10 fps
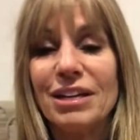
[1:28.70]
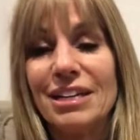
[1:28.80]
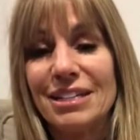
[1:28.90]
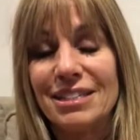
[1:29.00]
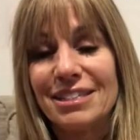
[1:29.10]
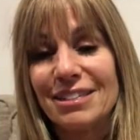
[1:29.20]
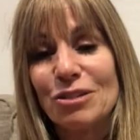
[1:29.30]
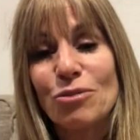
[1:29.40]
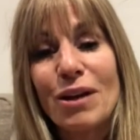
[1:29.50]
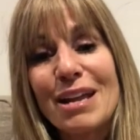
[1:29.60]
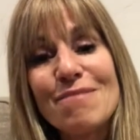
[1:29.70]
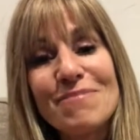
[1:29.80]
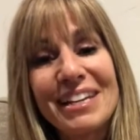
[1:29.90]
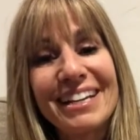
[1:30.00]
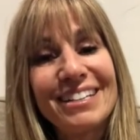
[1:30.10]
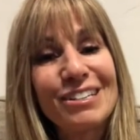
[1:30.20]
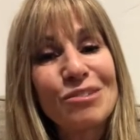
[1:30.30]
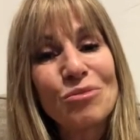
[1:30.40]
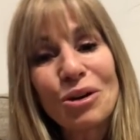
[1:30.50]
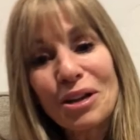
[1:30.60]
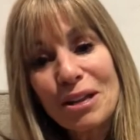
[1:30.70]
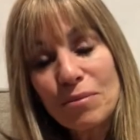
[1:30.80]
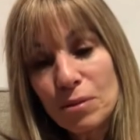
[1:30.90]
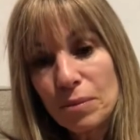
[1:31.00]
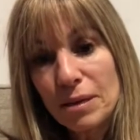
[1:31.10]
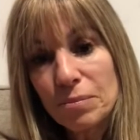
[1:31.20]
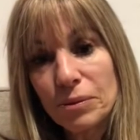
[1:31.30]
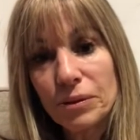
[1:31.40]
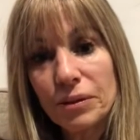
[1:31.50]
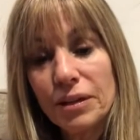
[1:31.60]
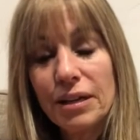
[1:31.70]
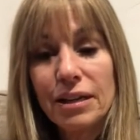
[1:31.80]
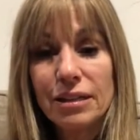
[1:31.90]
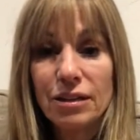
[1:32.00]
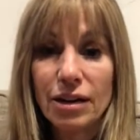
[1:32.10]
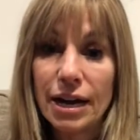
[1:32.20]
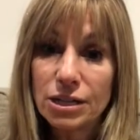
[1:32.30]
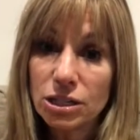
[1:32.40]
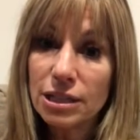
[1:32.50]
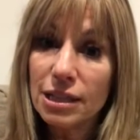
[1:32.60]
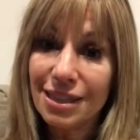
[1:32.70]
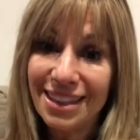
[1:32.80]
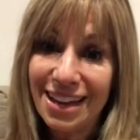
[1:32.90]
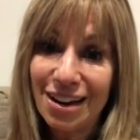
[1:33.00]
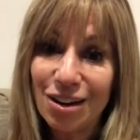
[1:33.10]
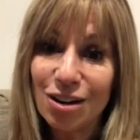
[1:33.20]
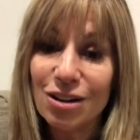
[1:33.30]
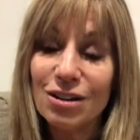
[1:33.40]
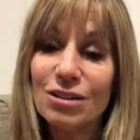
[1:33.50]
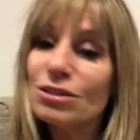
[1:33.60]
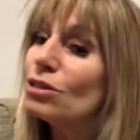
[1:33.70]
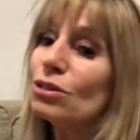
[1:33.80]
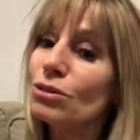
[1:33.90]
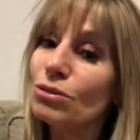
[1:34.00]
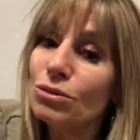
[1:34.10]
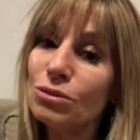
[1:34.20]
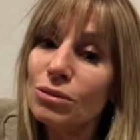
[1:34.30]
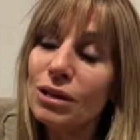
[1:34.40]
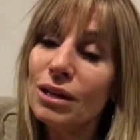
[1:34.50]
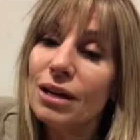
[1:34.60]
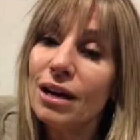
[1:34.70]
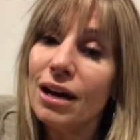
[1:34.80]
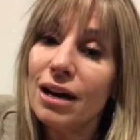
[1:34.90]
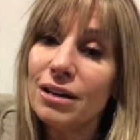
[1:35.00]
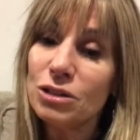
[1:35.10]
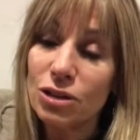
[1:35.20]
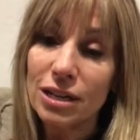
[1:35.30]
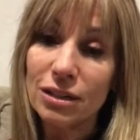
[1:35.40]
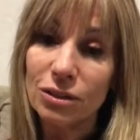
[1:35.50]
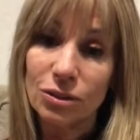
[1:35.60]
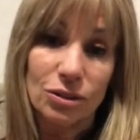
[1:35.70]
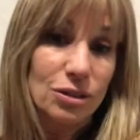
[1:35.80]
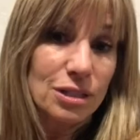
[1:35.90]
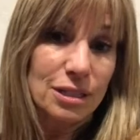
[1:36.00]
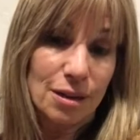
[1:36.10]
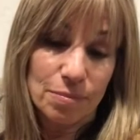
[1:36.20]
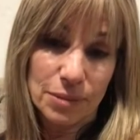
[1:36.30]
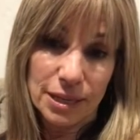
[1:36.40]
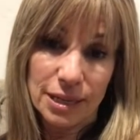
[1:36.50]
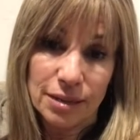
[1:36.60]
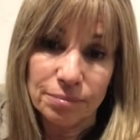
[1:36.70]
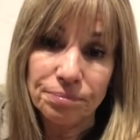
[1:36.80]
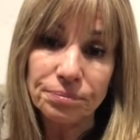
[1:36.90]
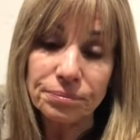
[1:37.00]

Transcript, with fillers: It's great because you're working with people that are actually there to uh, try to learn something